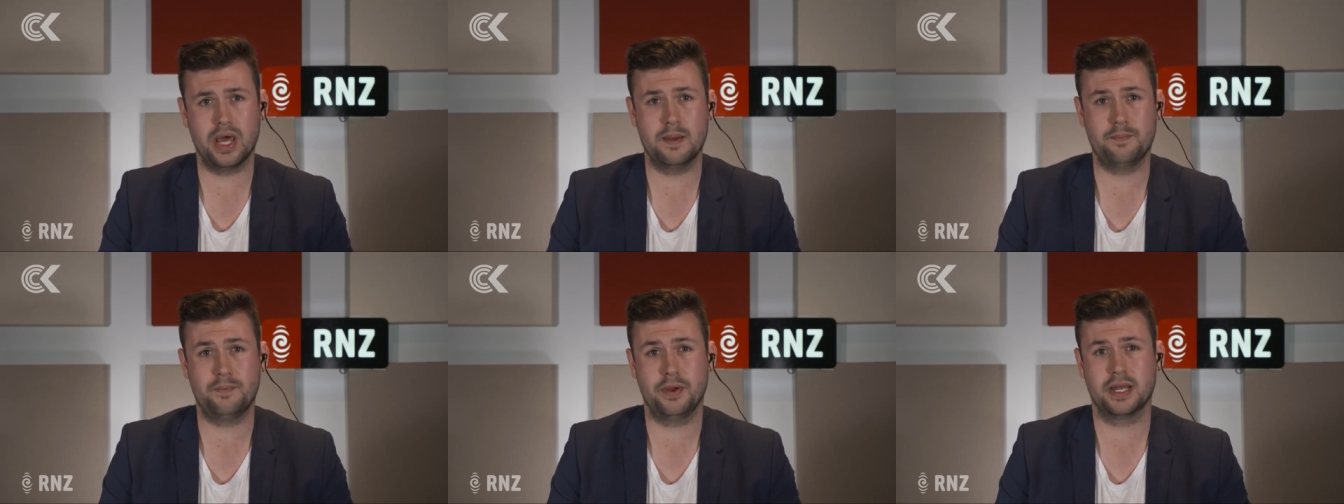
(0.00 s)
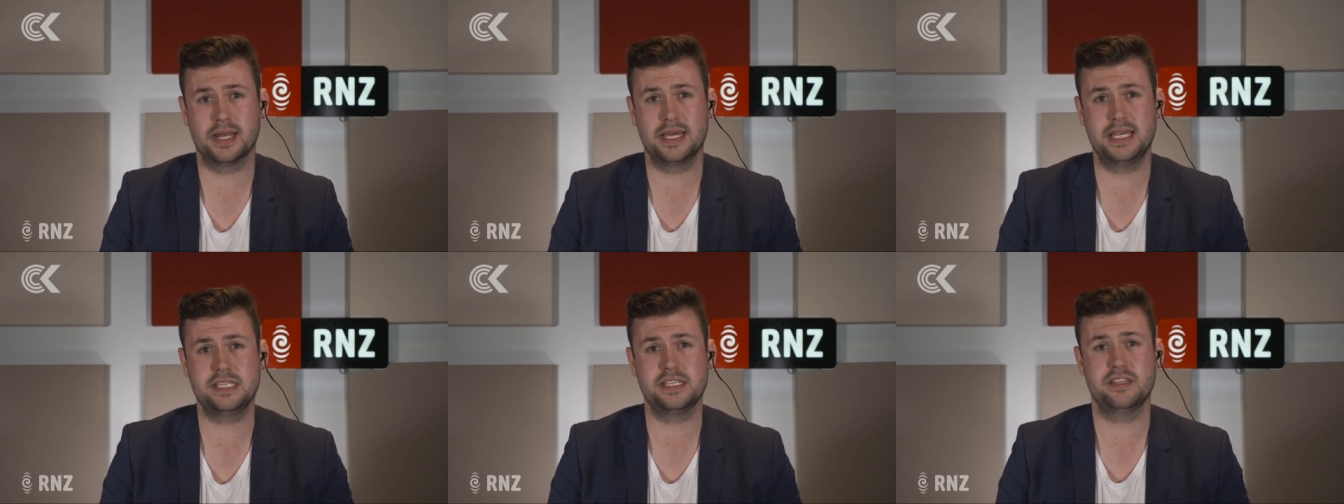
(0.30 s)
a
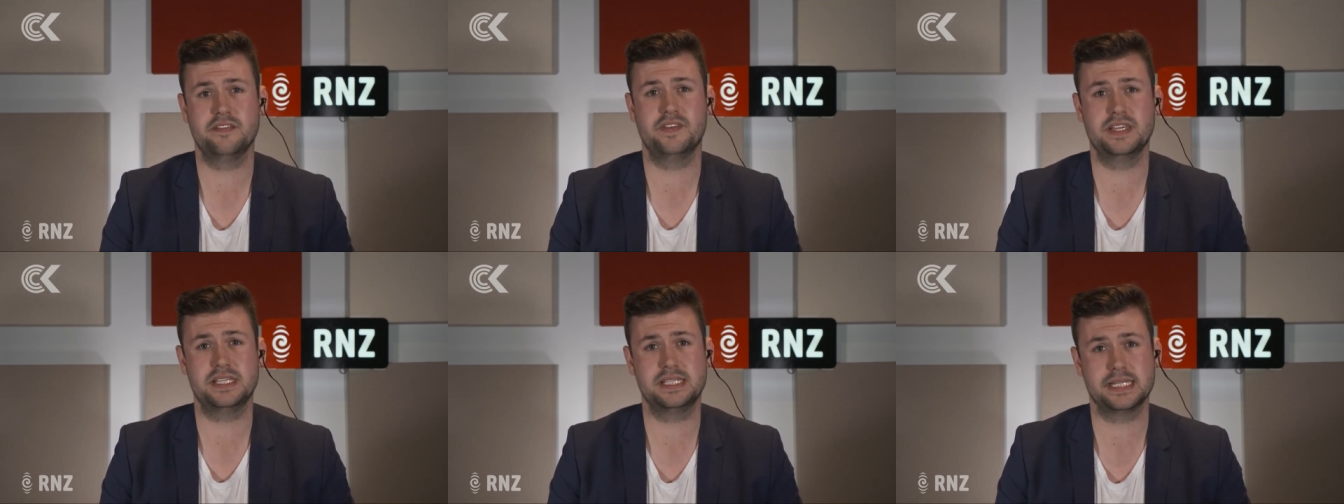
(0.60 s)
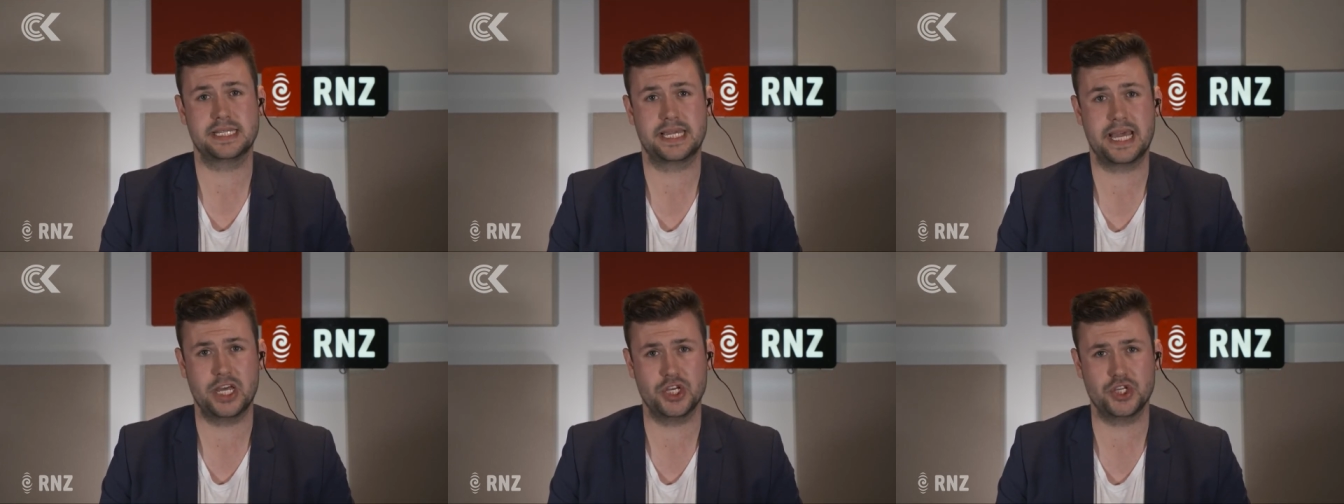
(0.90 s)
police
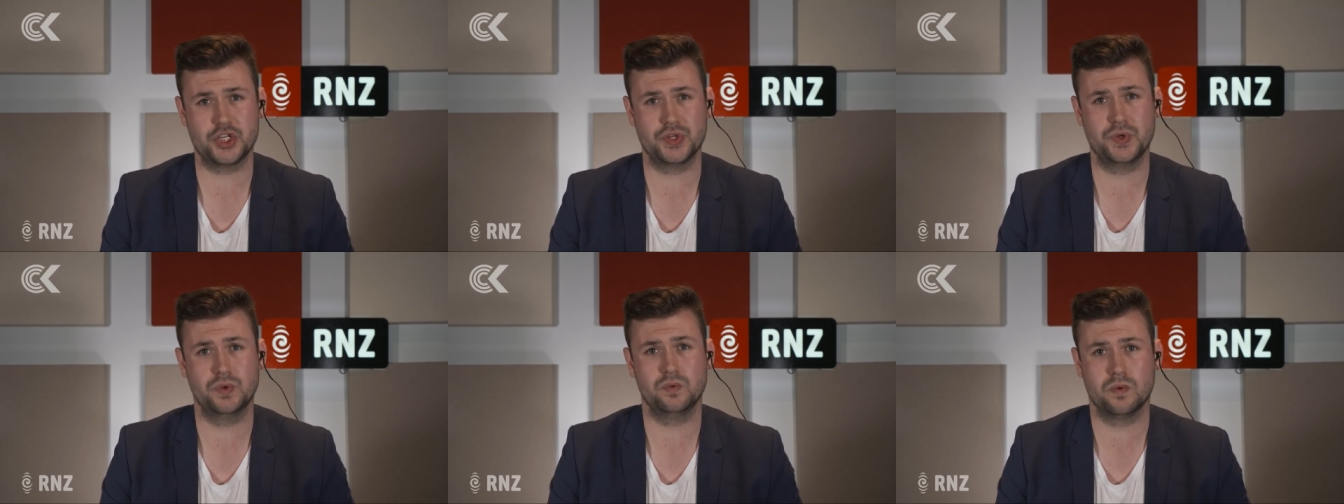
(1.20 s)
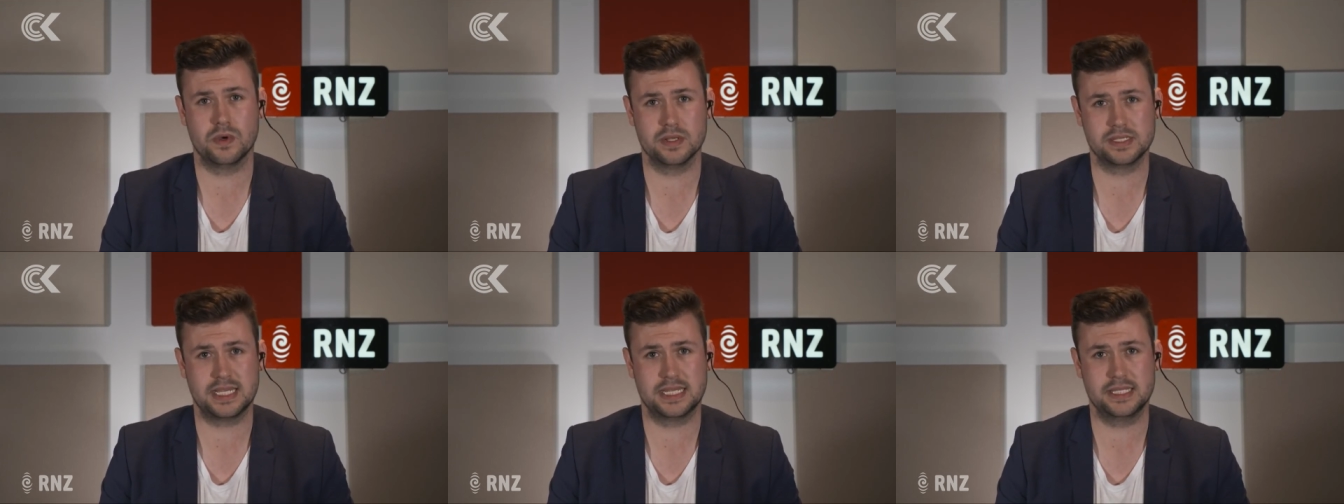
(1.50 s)
investigation
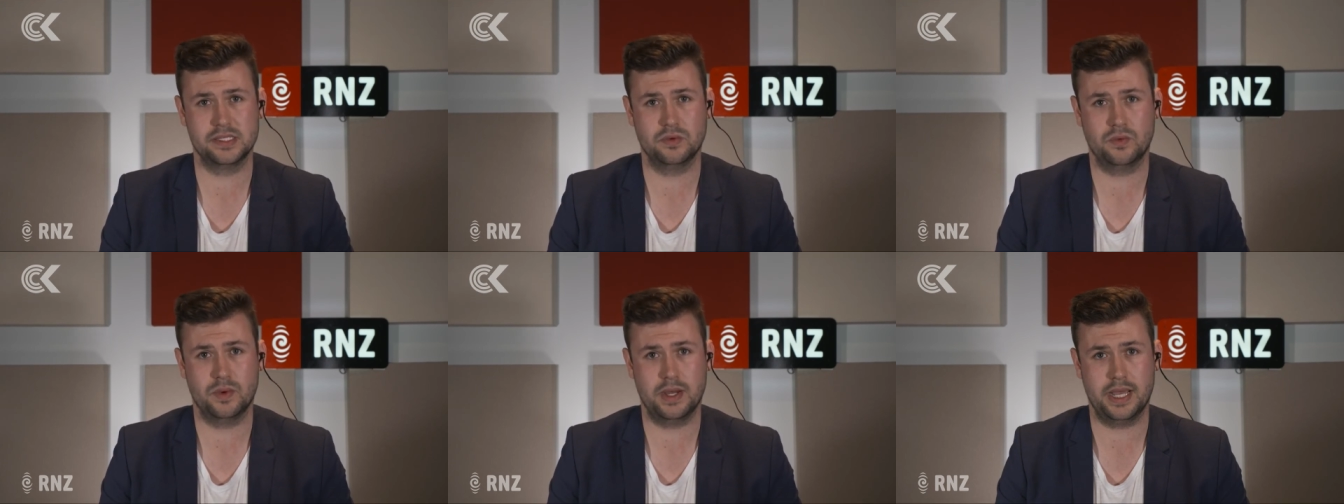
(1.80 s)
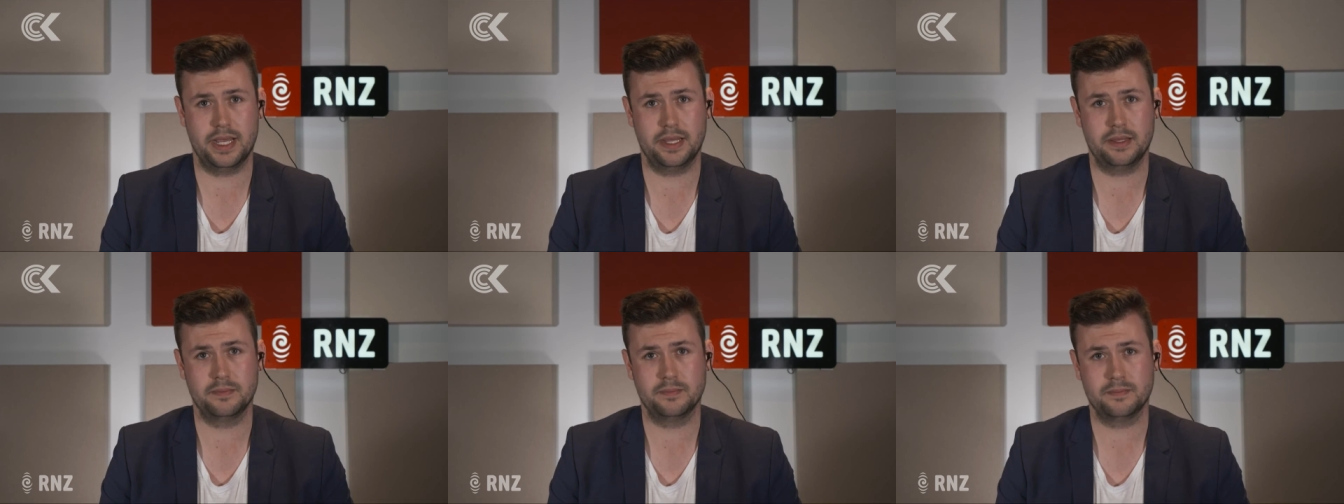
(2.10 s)
was underway.